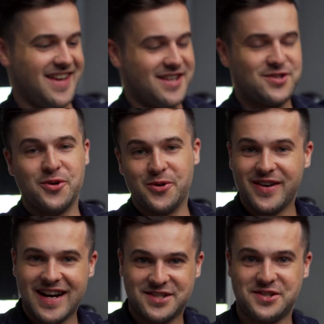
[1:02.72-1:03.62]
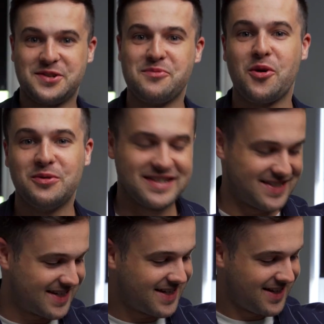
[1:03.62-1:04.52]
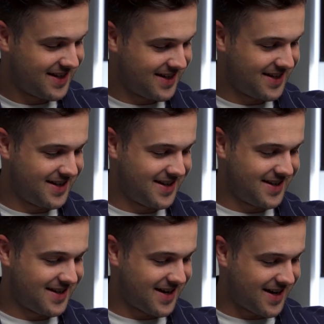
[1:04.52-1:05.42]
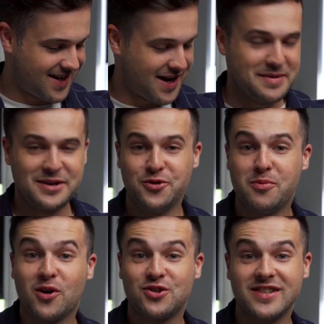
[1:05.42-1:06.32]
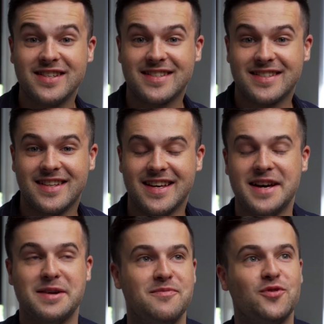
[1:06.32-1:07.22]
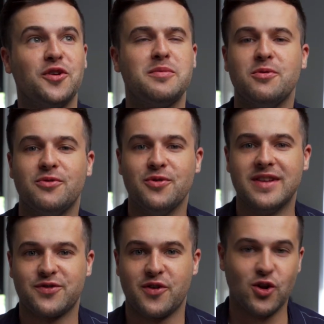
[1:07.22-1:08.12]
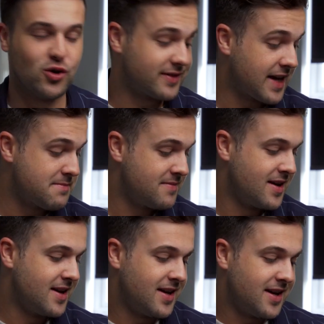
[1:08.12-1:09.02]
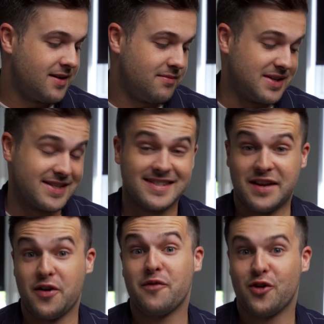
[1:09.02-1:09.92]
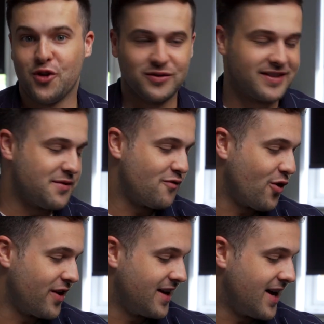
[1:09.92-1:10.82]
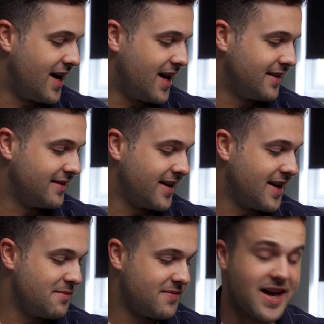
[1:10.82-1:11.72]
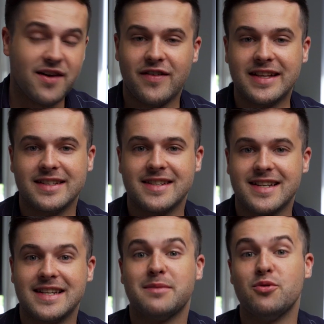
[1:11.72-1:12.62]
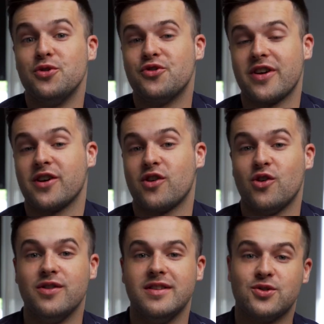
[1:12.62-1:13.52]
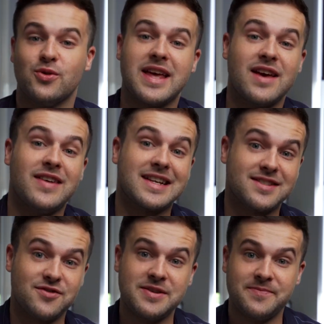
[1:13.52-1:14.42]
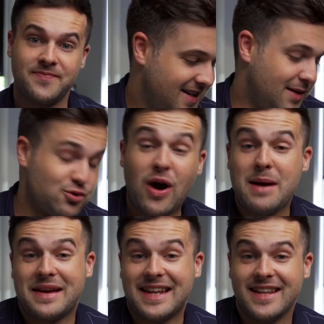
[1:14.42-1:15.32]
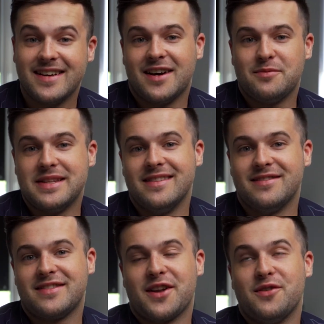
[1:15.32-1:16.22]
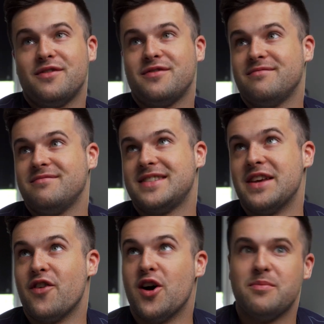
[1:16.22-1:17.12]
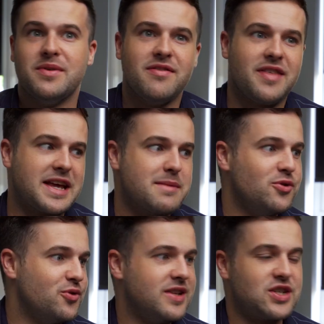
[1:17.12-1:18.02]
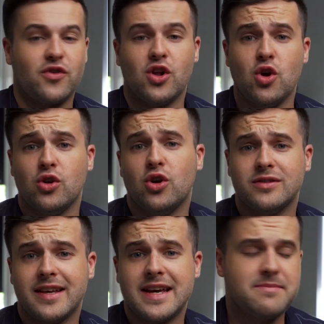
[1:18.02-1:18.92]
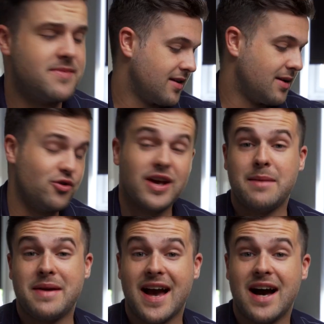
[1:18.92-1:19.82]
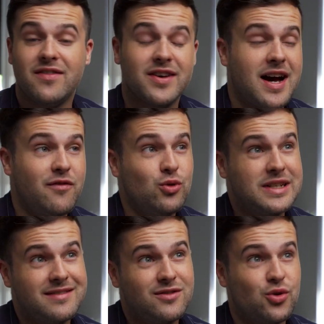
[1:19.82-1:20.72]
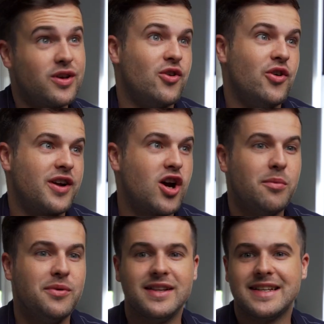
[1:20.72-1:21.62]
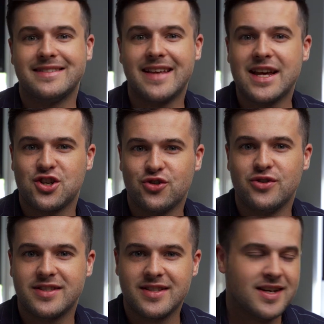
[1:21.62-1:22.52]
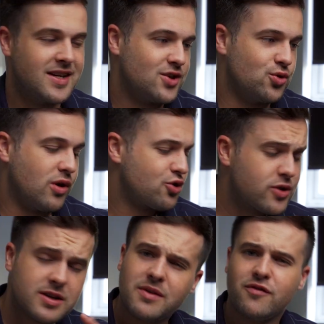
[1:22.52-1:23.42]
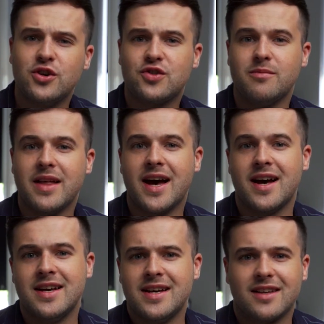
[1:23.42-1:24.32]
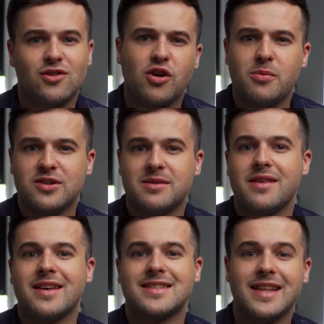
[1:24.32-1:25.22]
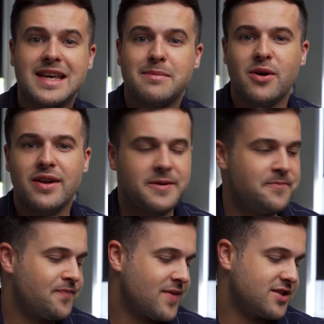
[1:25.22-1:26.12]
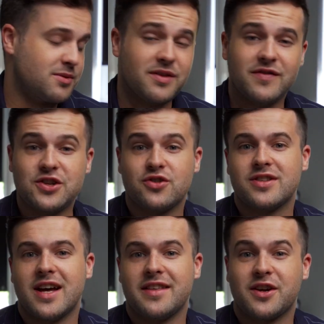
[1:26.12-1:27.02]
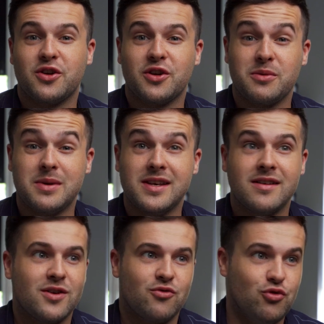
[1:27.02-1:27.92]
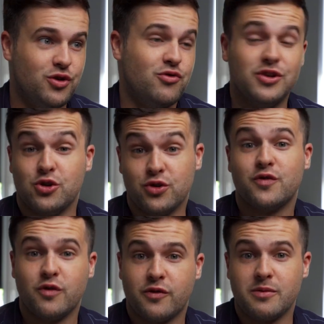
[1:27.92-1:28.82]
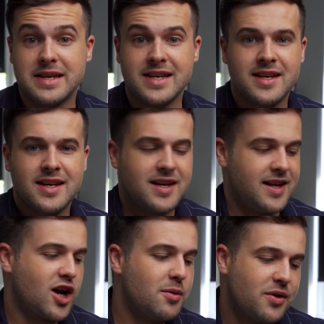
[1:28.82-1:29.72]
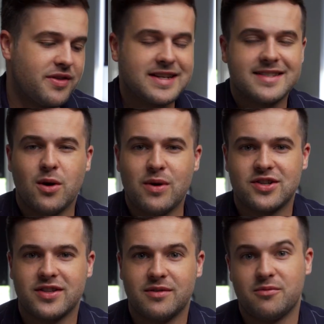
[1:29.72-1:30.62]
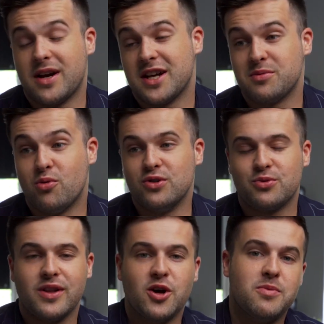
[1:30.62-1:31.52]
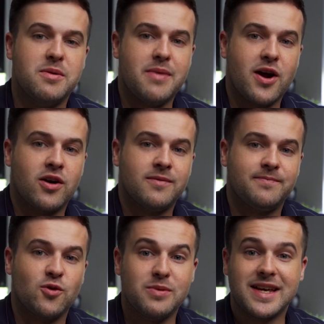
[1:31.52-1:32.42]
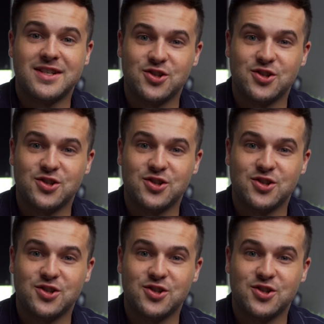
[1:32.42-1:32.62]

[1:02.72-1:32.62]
So, as you can probably see, I made a new purchase. Talked about doing this for a long time. Been saving up for a long time for it, and yeah, finally decided to pull the trigger on the Sony FX3. I'm so happy I did it. I've been kind of saving up and thinking about doing this for a long time. I'm really happy to have it. I've only took it on a couple of like test shoots, so I'll show you some of the footage from that. I can talk about some of the things I like about it, some of the features that I think are going to be really useful for me, and a couple of things that I wish that I suppose were a little bit better. Hope you guys